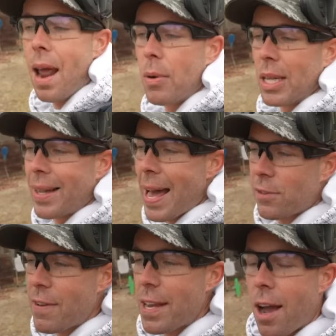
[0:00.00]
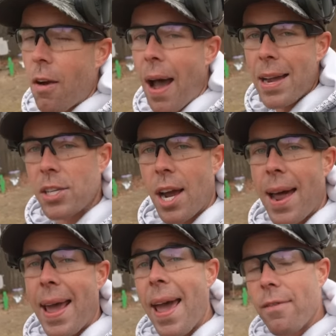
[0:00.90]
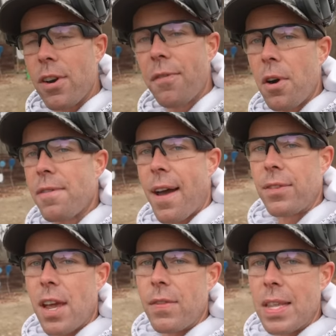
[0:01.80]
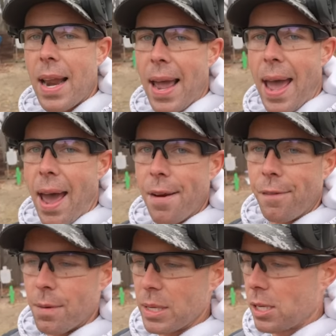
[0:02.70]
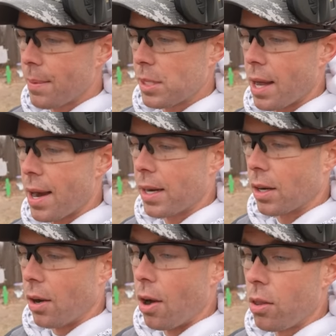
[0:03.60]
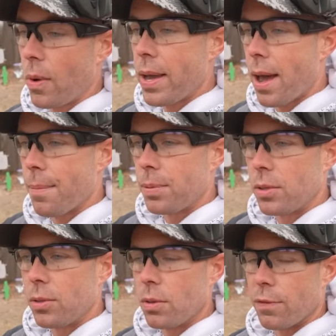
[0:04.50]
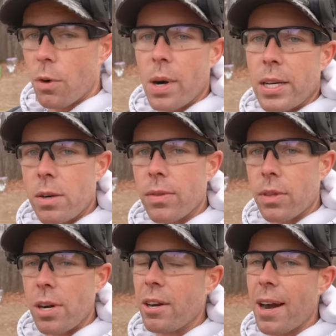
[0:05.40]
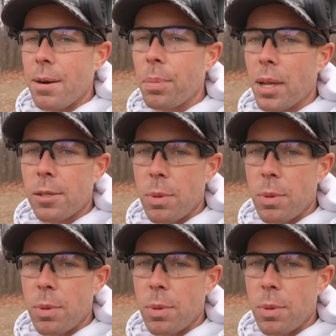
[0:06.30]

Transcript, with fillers: Now, in the last video, I shot every forty-five seventy that I had, from a subsonic all the way up to the four hundred thirty grain plus